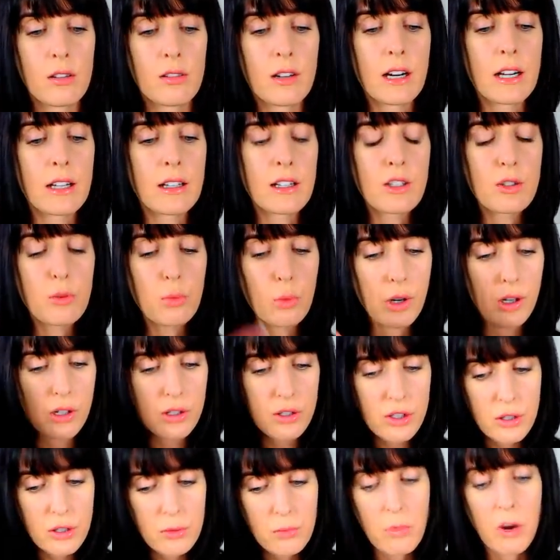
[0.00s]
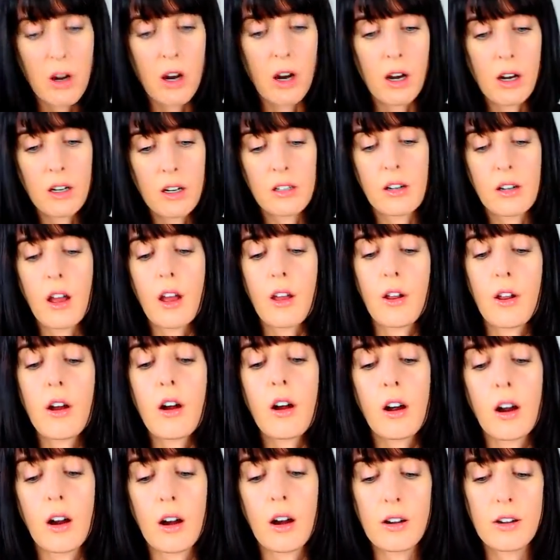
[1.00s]
Right? Let's work smart, not
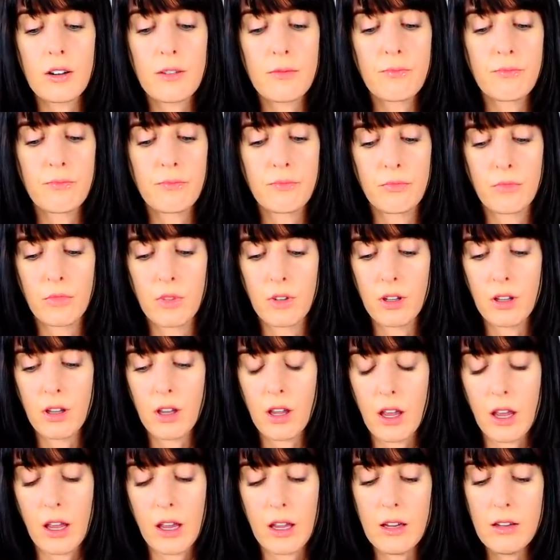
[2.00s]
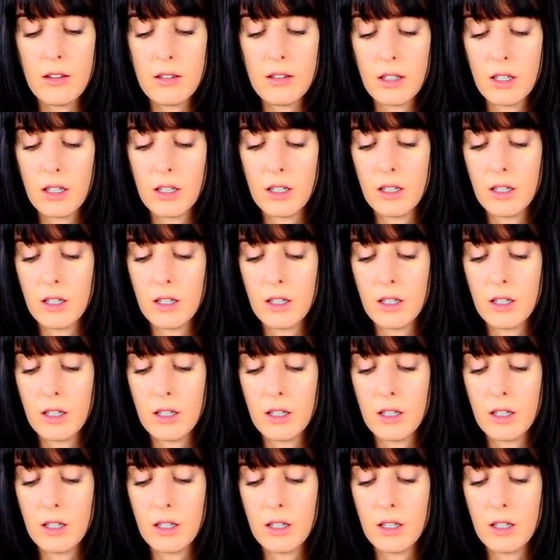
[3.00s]
hard. Okay?